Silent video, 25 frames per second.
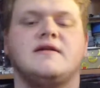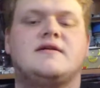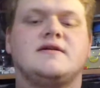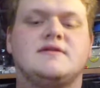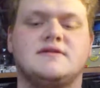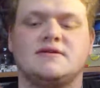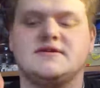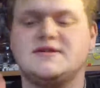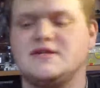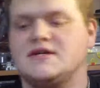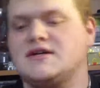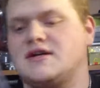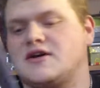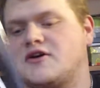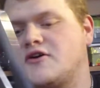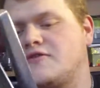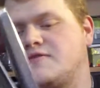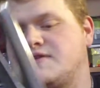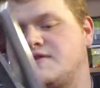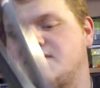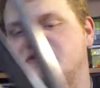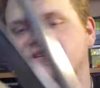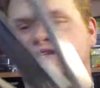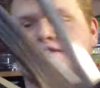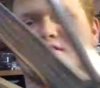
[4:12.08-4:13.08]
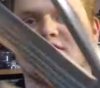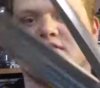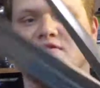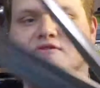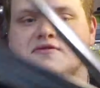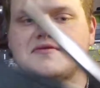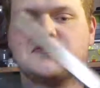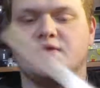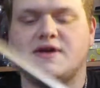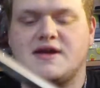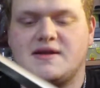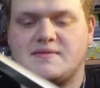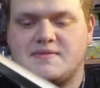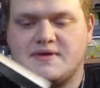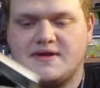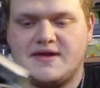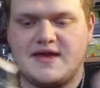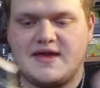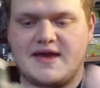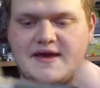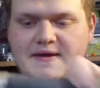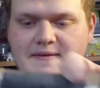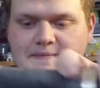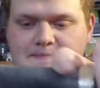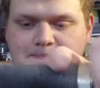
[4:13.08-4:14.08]
I hope this doesn't look weird, but
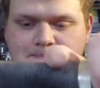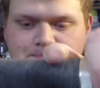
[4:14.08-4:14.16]
yeah.